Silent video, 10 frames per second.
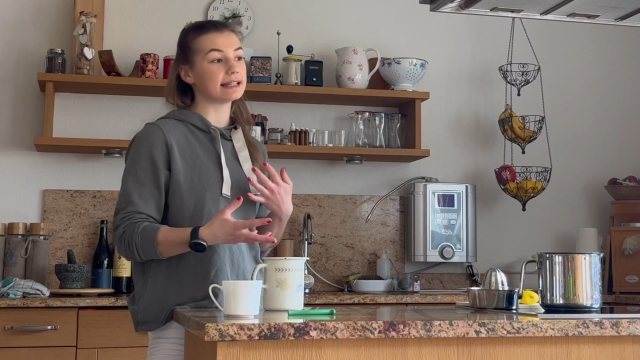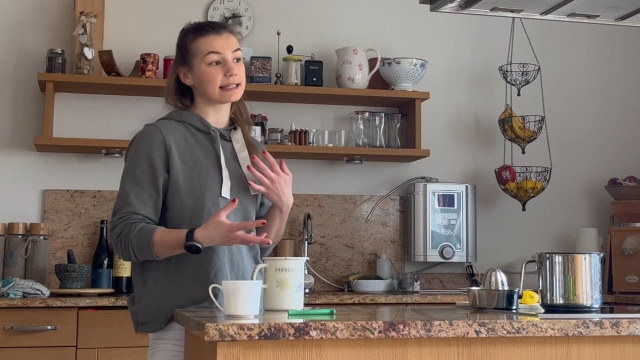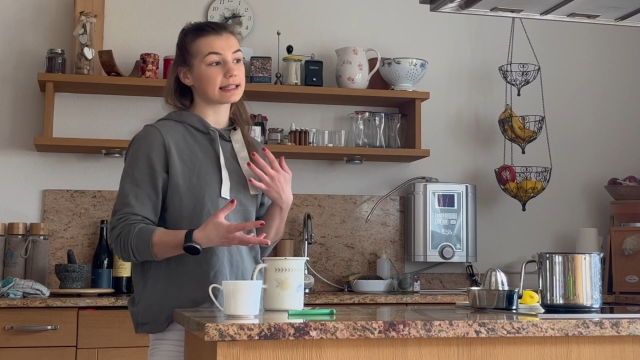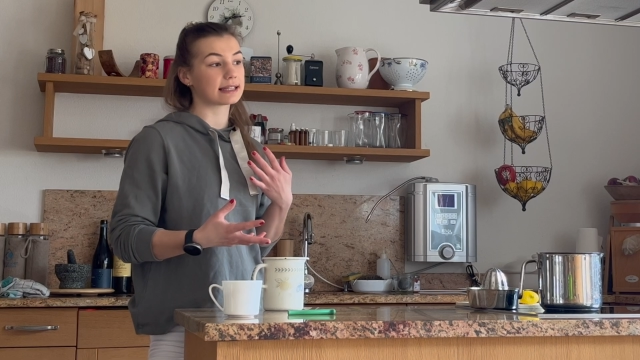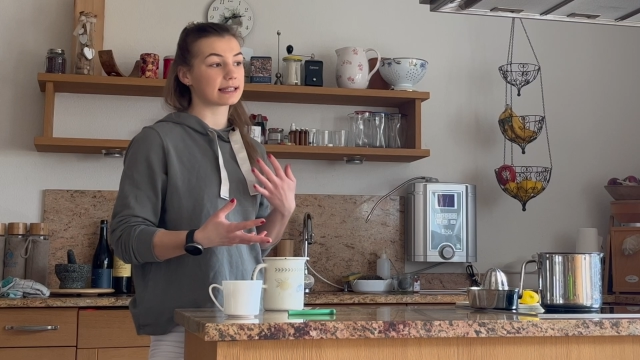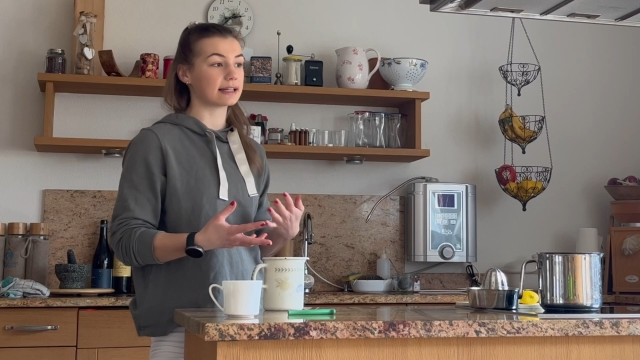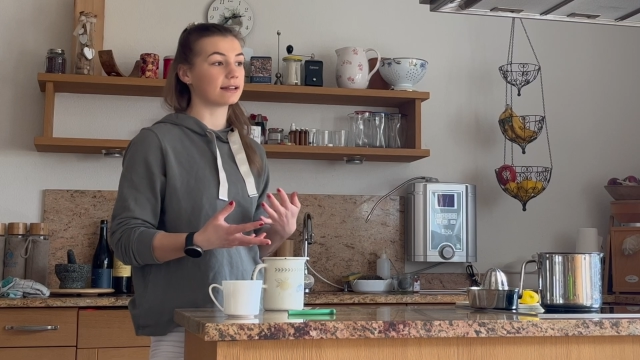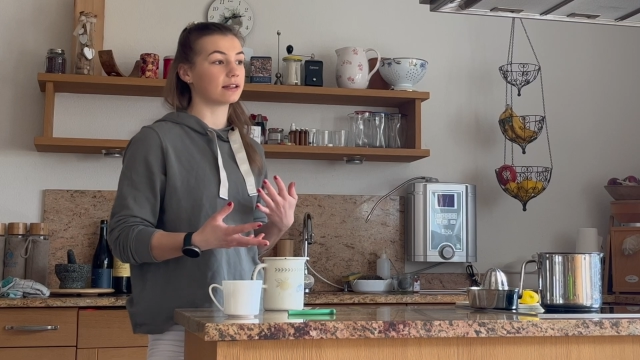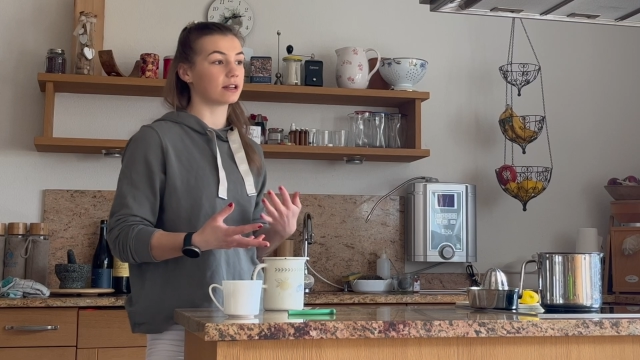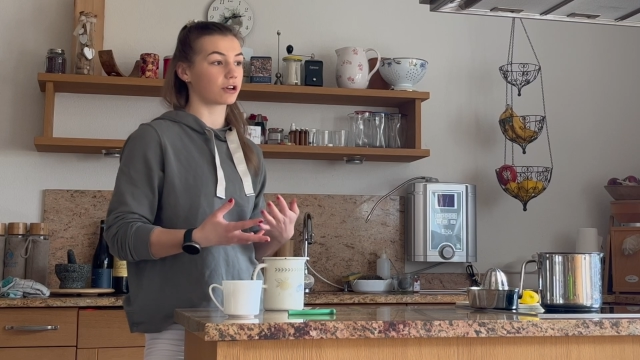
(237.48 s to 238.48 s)

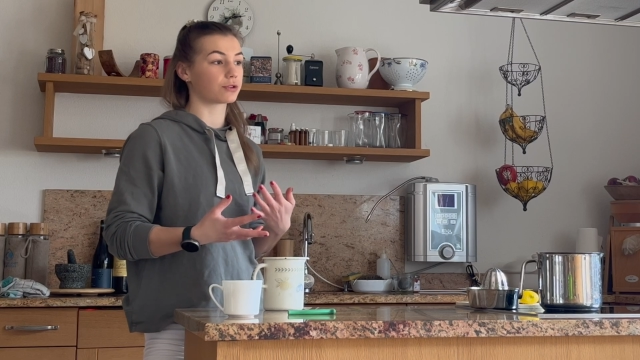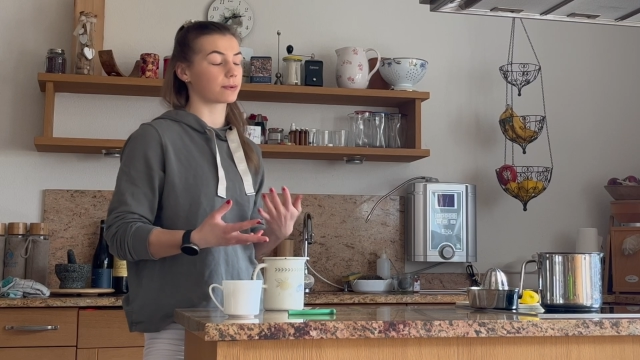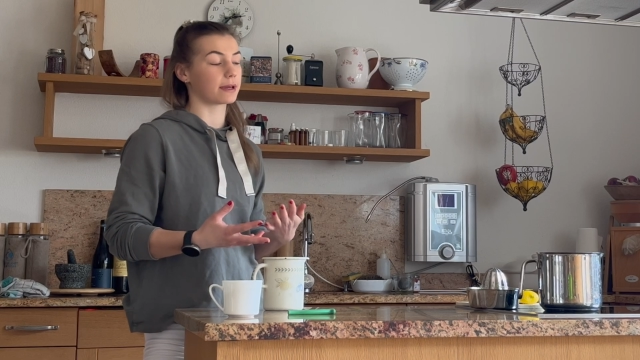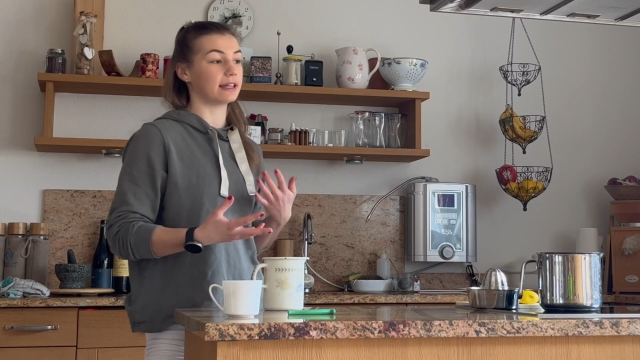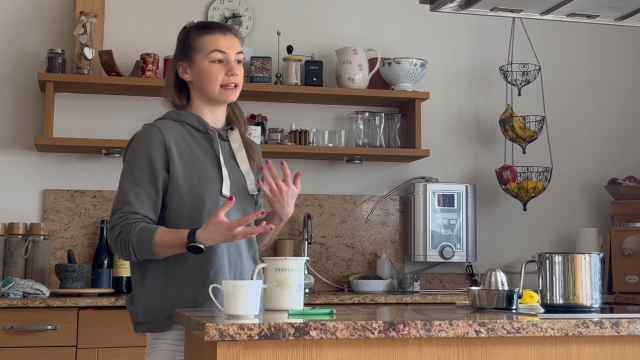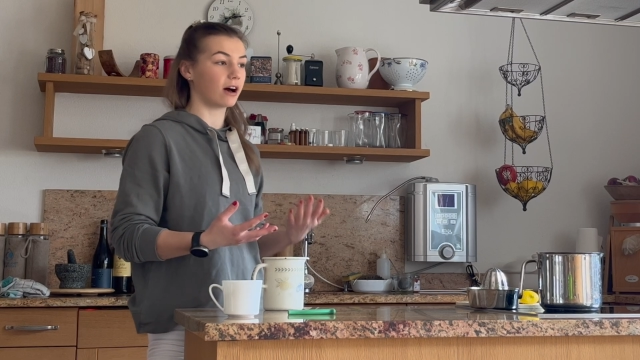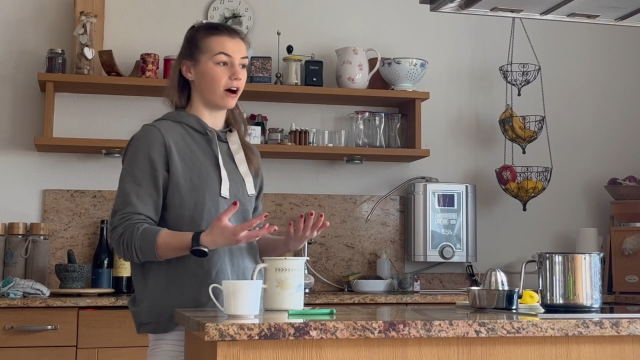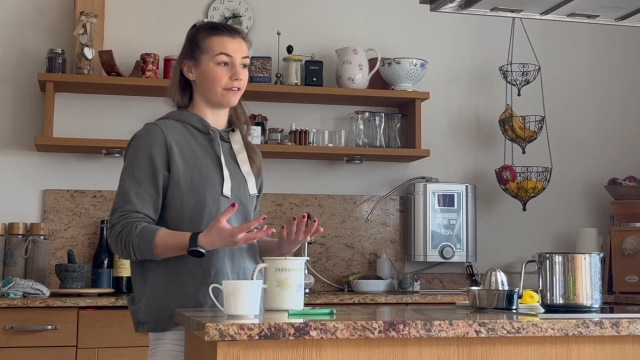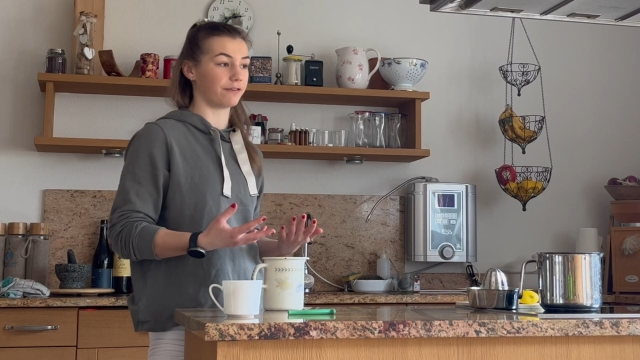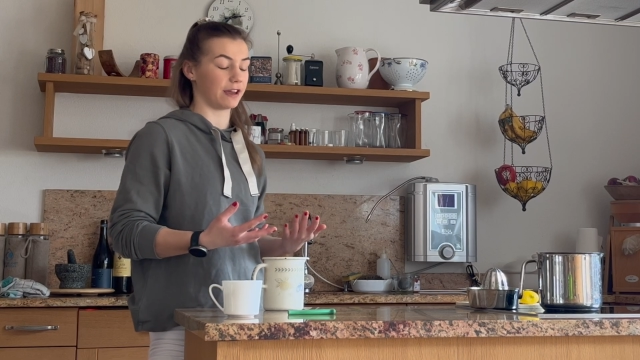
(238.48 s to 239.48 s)
still not really
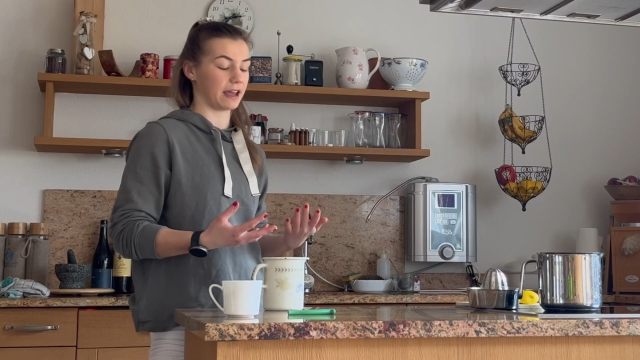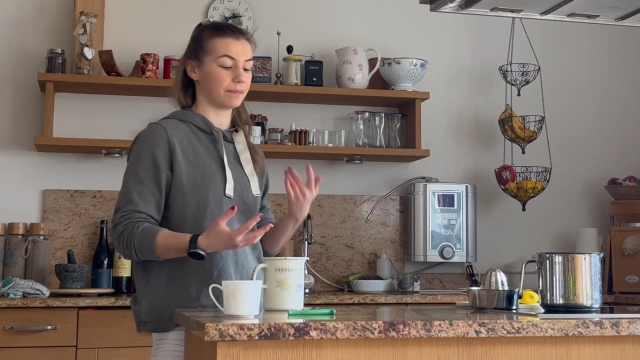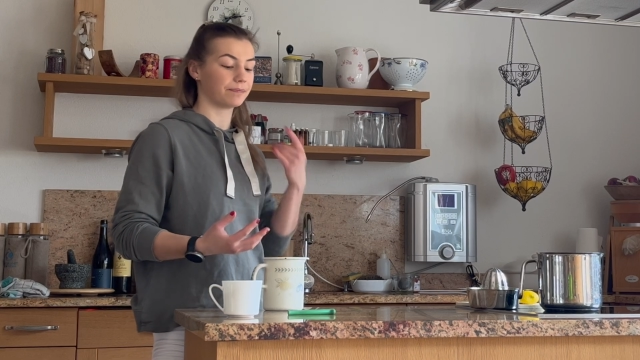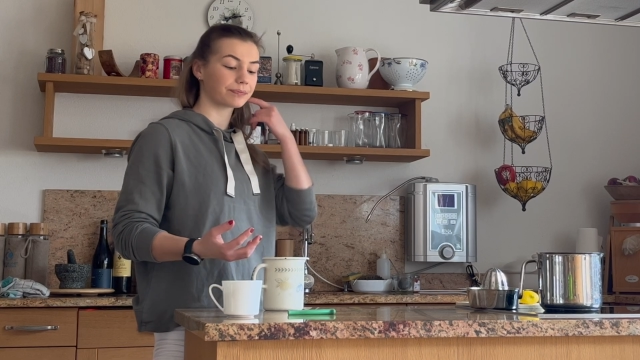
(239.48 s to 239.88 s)
coffee.